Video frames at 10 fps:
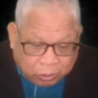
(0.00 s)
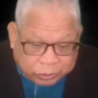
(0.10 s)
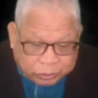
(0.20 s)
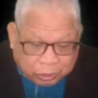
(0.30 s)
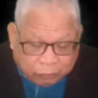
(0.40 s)
the
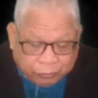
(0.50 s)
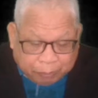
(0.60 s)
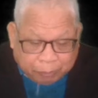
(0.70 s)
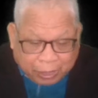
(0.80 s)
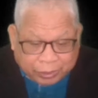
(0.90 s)
course
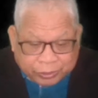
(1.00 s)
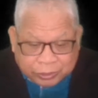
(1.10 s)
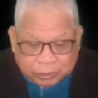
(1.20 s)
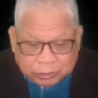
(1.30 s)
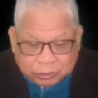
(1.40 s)
of the
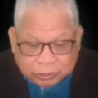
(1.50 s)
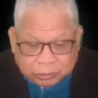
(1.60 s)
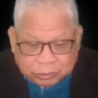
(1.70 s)
past,